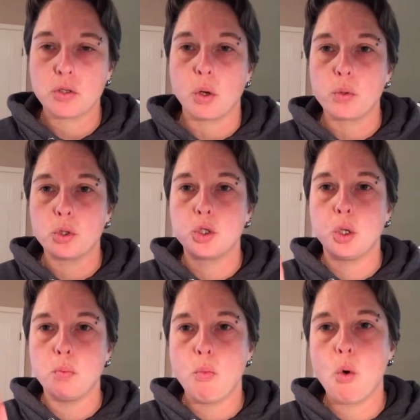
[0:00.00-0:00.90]
So
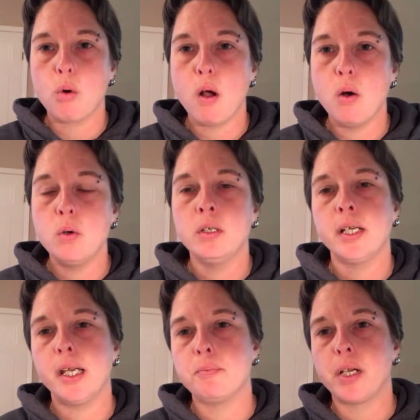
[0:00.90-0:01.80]
tomorrow
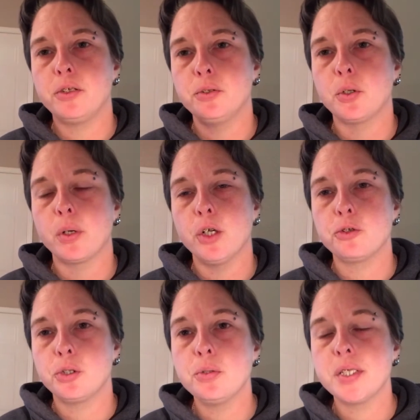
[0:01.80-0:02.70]
in my
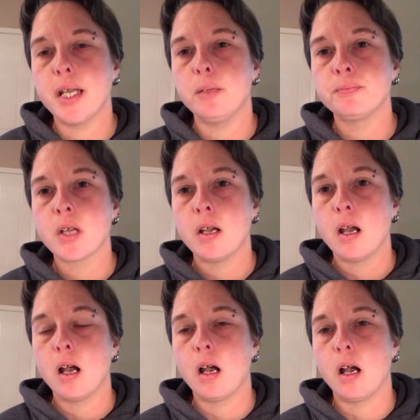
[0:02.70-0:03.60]
Tutorial Tuesday
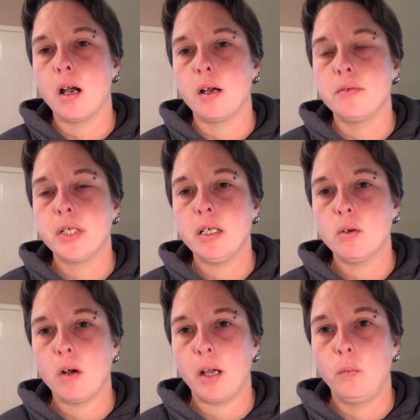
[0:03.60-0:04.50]

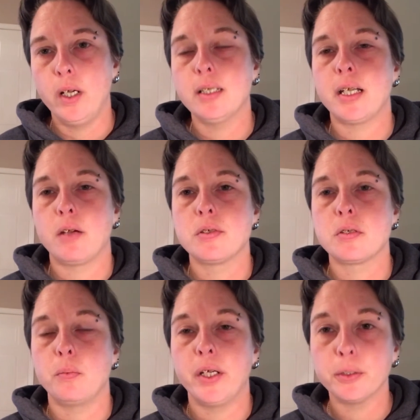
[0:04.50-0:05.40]
video, I will announce
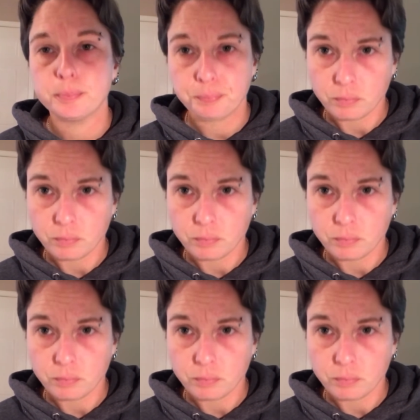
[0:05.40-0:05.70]
the winner.